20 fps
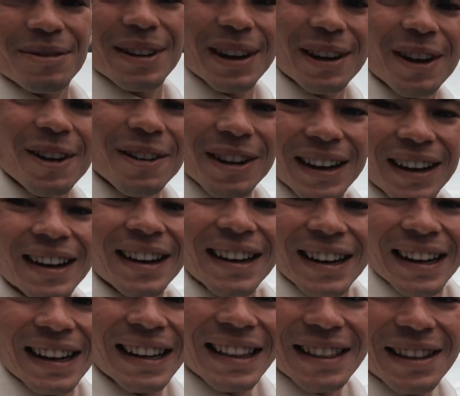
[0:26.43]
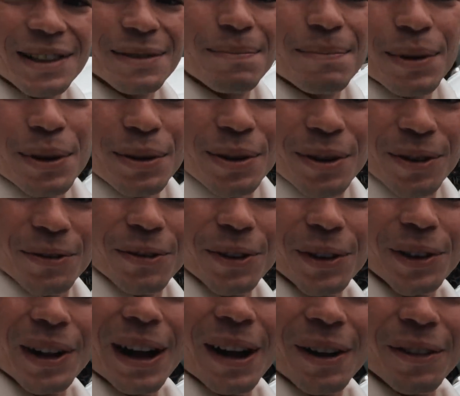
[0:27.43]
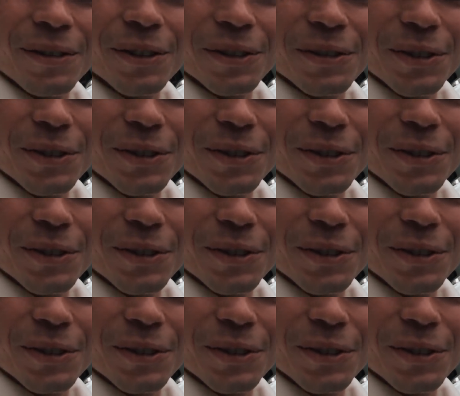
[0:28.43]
We're going in this beautiful Alpha